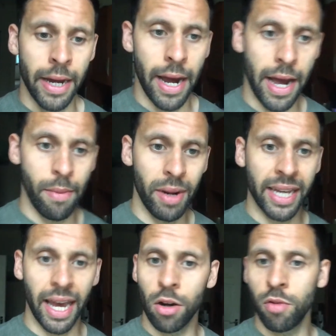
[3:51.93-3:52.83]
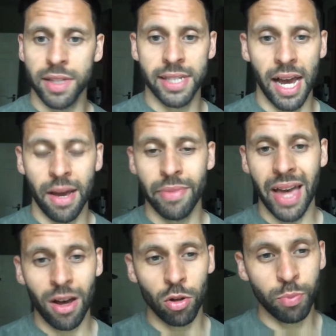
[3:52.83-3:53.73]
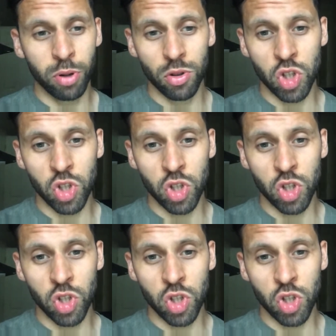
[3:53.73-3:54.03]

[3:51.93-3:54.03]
Again, over time, that'll put